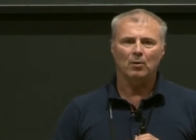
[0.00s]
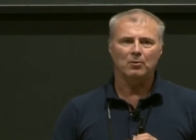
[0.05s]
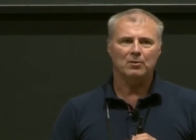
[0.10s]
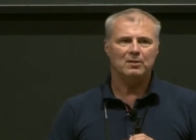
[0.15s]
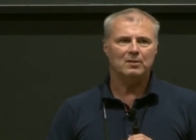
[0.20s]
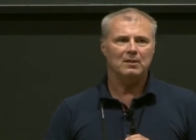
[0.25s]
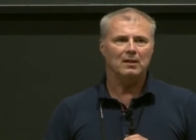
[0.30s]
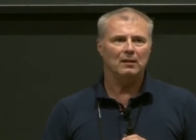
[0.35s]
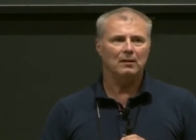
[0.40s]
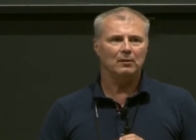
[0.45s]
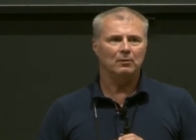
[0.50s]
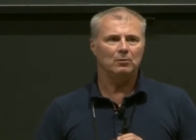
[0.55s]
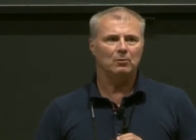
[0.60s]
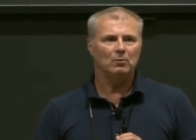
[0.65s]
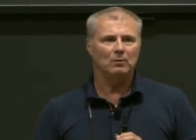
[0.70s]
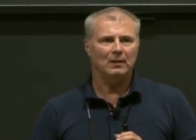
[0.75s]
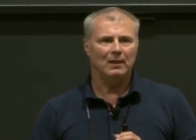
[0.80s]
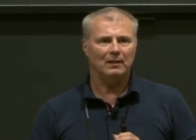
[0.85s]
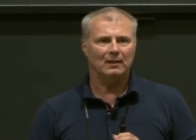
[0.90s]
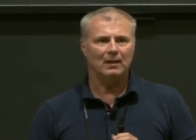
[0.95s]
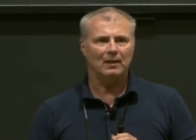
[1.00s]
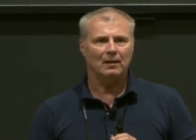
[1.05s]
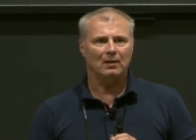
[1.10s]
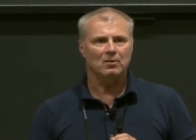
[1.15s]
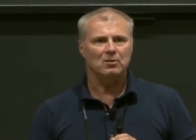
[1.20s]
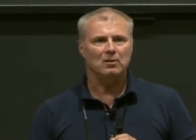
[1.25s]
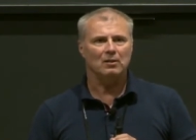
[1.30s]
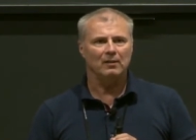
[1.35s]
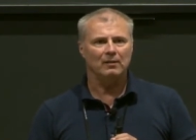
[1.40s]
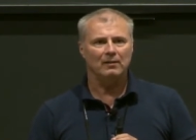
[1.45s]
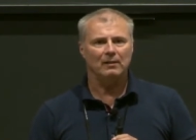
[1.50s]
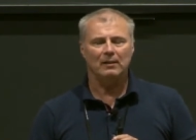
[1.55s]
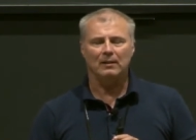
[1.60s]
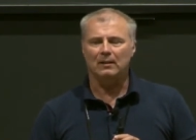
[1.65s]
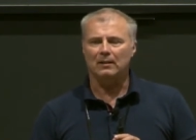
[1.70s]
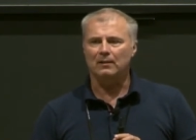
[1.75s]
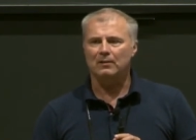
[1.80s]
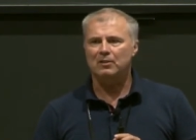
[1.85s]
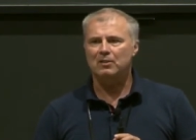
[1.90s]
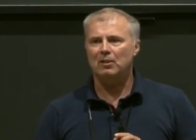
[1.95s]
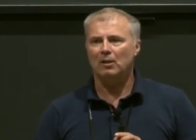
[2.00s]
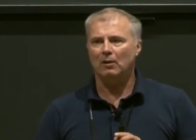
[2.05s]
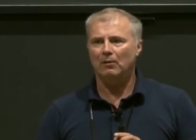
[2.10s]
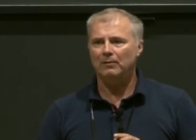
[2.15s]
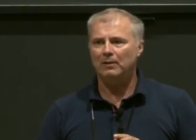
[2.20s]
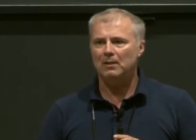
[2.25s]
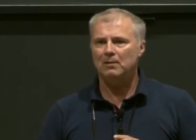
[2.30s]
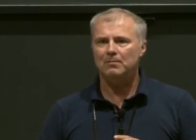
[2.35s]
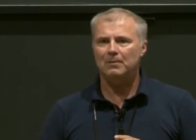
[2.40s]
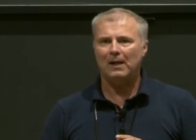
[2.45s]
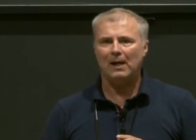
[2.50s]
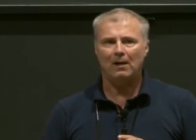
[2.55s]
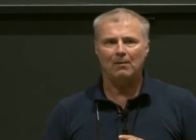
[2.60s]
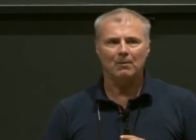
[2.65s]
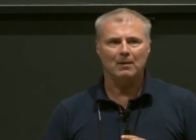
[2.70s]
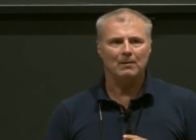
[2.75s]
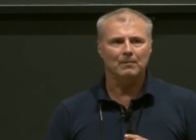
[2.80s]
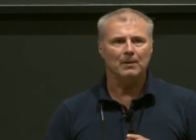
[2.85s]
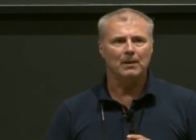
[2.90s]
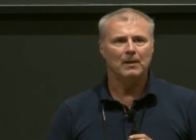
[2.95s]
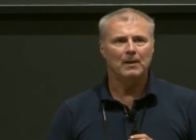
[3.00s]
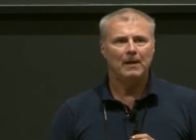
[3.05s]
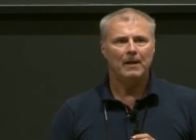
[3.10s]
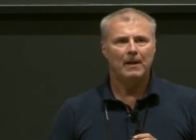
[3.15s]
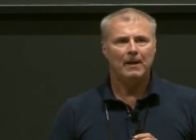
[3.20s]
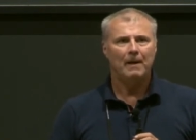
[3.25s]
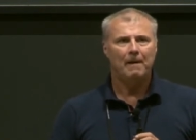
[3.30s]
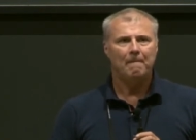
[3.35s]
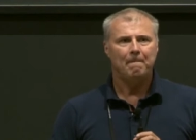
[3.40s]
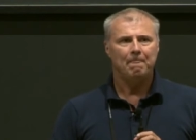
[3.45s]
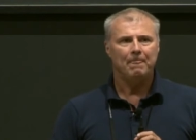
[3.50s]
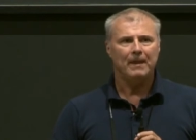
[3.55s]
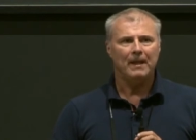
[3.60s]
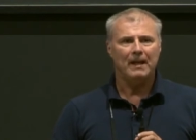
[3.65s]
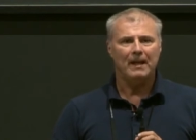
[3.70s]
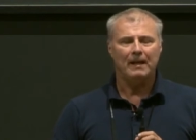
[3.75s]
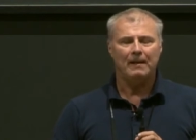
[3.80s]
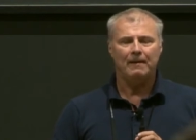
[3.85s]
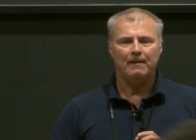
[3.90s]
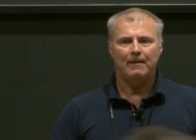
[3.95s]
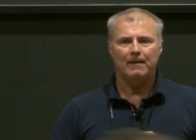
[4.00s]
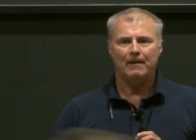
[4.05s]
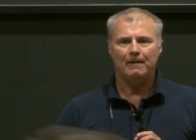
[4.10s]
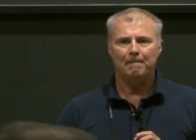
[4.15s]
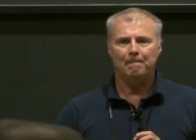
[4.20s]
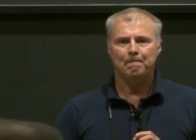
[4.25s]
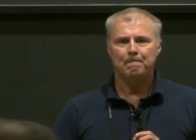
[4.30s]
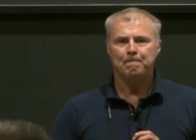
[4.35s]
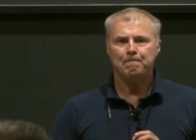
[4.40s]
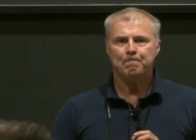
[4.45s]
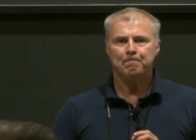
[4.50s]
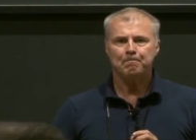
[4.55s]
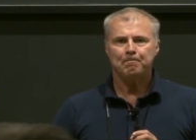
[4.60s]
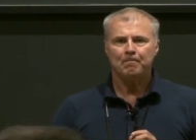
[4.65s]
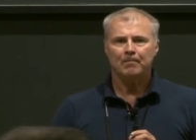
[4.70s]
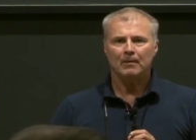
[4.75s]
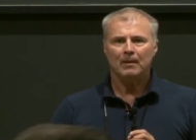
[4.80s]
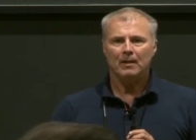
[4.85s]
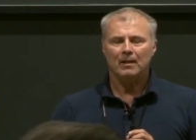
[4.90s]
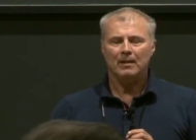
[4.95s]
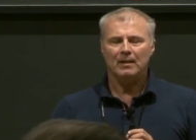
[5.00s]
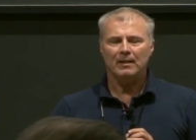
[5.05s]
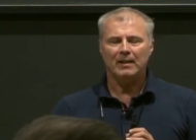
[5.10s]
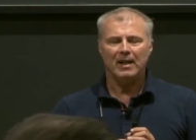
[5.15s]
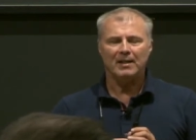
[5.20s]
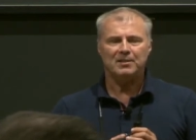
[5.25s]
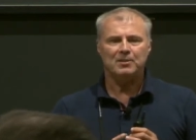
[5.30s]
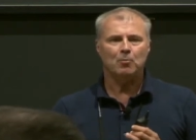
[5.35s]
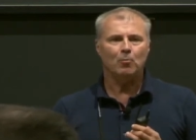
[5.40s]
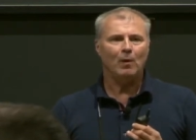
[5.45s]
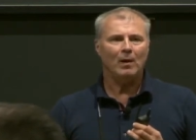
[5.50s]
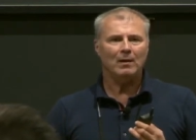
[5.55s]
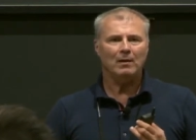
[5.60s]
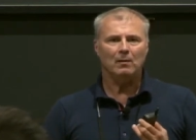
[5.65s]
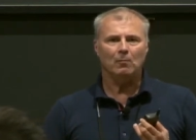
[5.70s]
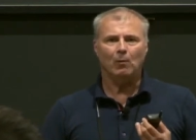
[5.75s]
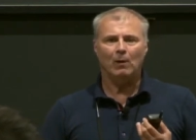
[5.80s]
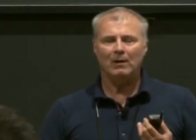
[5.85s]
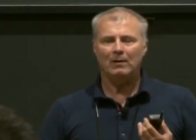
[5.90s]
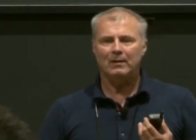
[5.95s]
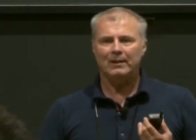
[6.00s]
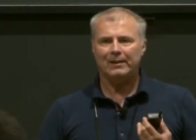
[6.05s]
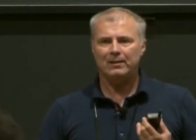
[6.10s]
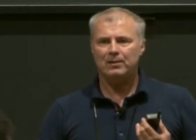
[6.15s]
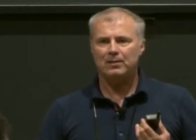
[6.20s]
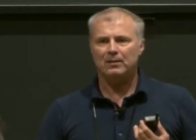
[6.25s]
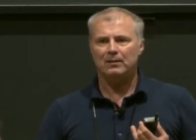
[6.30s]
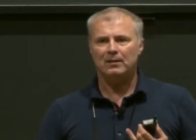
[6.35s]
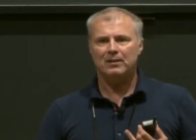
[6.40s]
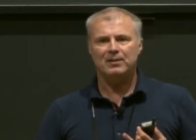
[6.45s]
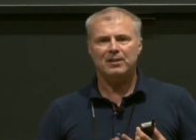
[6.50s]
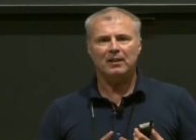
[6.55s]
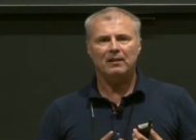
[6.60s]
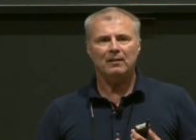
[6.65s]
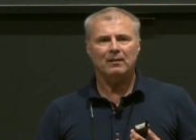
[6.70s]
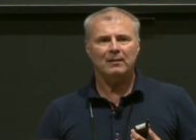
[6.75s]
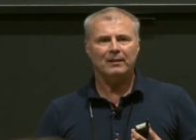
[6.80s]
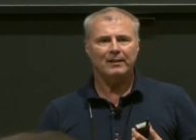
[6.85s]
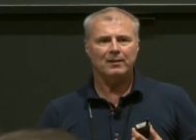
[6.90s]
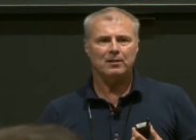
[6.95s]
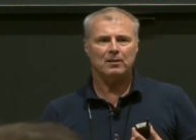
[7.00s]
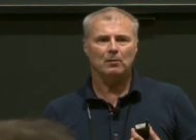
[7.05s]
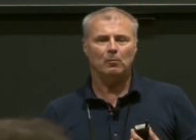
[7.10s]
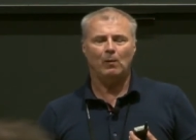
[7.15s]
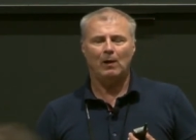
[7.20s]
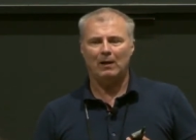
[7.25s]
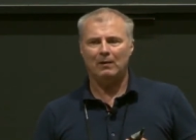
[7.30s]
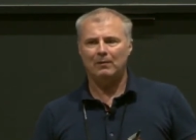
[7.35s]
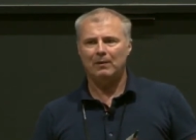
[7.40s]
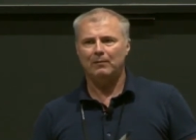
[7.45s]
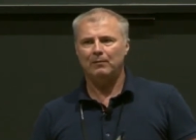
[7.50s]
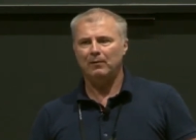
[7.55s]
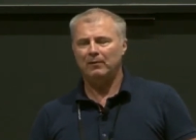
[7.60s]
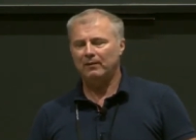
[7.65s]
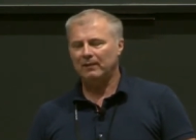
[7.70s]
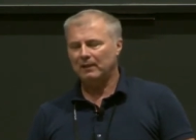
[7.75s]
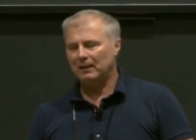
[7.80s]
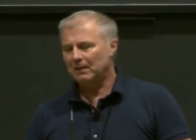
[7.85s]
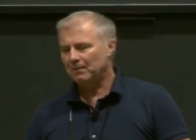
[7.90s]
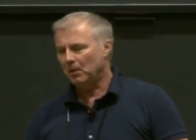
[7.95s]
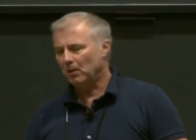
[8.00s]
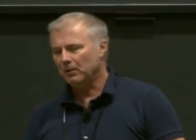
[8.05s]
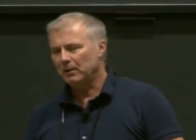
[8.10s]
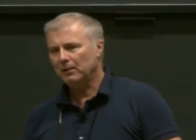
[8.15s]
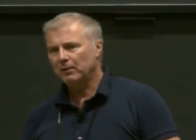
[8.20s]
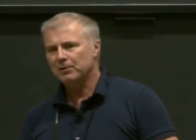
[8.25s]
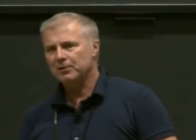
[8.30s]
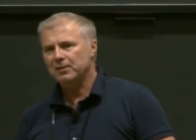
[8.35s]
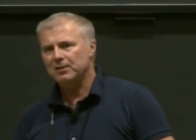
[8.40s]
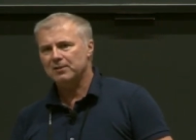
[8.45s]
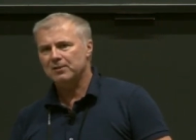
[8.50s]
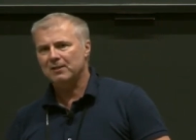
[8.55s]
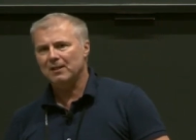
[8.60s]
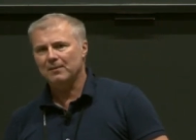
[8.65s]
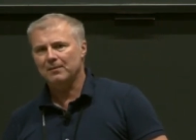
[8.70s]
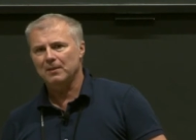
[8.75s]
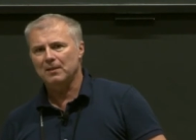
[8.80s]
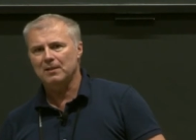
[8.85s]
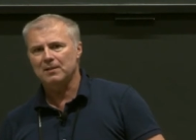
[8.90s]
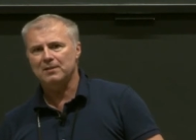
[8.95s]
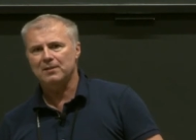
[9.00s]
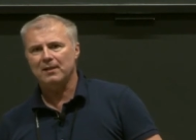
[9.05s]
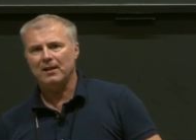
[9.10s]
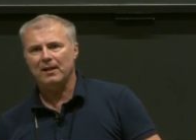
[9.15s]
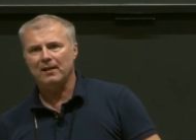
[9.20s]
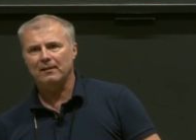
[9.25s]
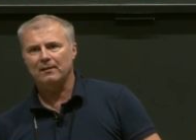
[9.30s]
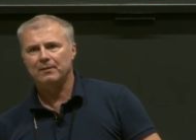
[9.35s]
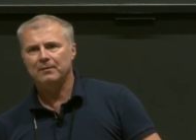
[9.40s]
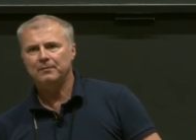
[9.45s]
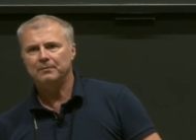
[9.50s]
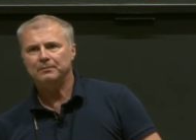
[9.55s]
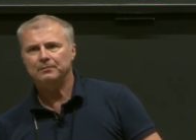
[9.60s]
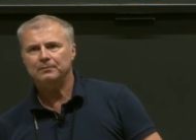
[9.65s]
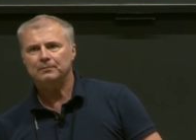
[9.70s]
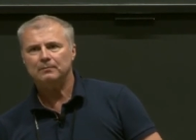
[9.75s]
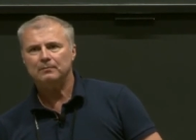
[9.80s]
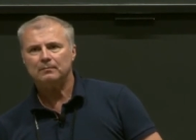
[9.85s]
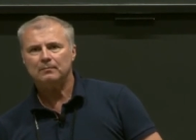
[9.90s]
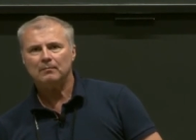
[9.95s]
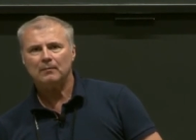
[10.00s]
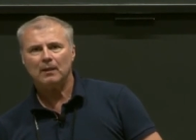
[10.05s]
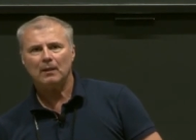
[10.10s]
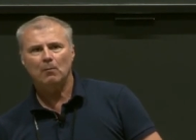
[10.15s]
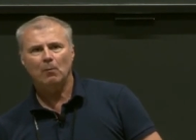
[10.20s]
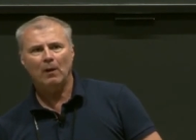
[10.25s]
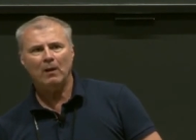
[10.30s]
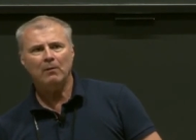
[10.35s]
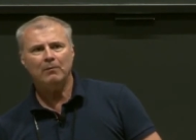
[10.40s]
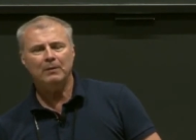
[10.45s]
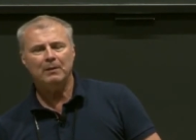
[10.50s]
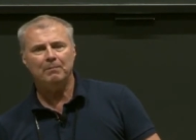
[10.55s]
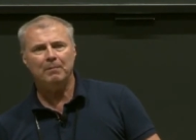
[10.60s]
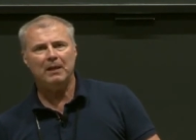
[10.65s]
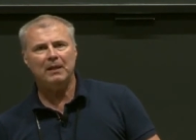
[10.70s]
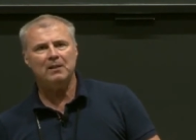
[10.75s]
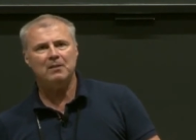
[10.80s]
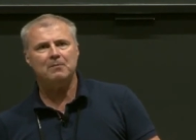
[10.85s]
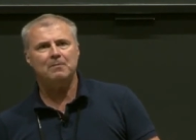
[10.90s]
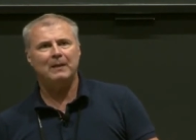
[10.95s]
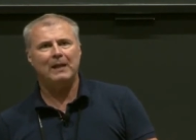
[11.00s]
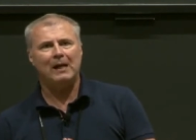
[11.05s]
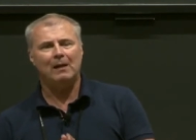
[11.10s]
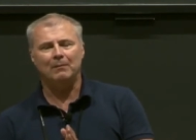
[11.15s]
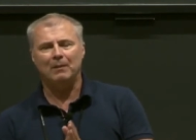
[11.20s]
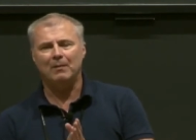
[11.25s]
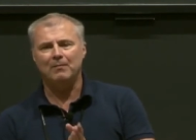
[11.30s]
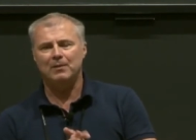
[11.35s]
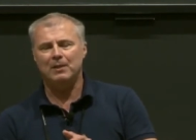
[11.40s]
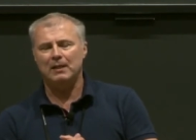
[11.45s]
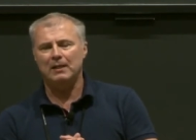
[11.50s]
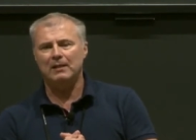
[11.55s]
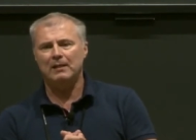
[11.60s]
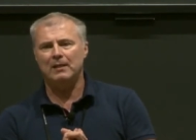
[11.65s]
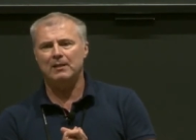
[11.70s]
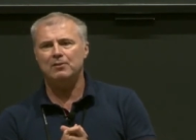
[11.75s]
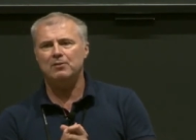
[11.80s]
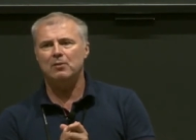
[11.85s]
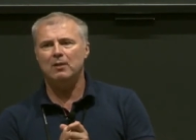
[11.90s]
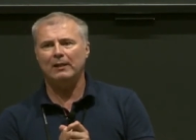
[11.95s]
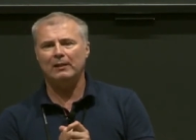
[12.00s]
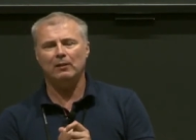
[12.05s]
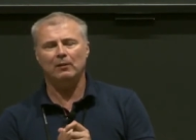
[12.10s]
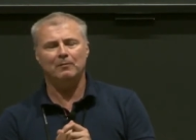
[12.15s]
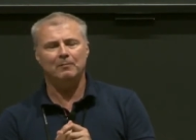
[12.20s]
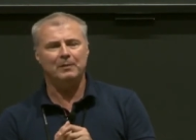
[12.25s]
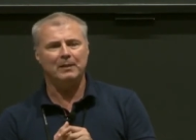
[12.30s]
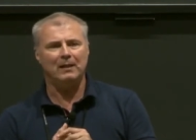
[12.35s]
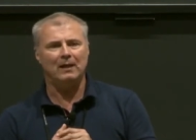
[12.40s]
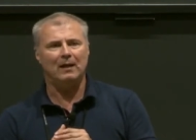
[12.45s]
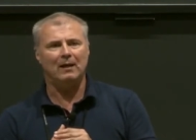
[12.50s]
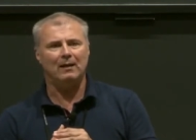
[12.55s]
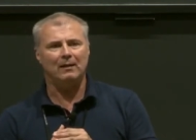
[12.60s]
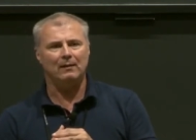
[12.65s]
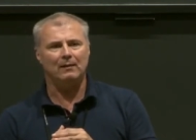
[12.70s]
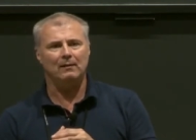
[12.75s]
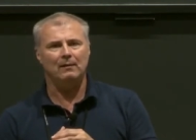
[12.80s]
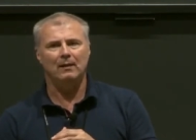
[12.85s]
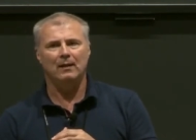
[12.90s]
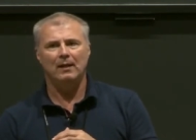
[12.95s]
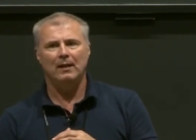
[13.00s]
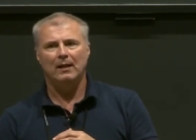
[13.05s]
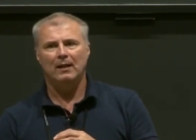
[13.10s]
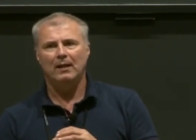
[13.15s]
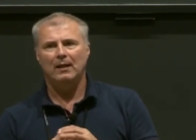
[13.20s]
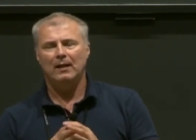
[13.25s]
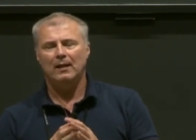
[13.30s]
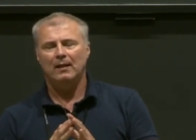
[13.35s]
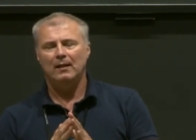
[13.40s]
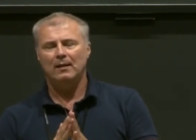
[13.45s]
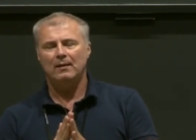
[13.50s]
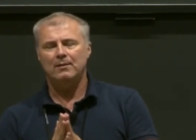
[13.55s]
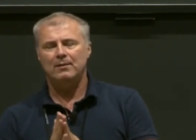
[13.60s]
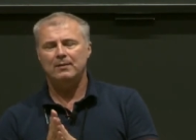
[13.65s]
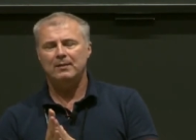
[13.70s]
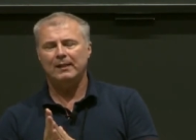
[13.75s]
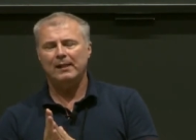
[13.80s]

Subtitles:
single tool that can actually solve this problem. And that's one reason. The second reason why you have to think about ecosystem is that one of the biggest problems in history of BI is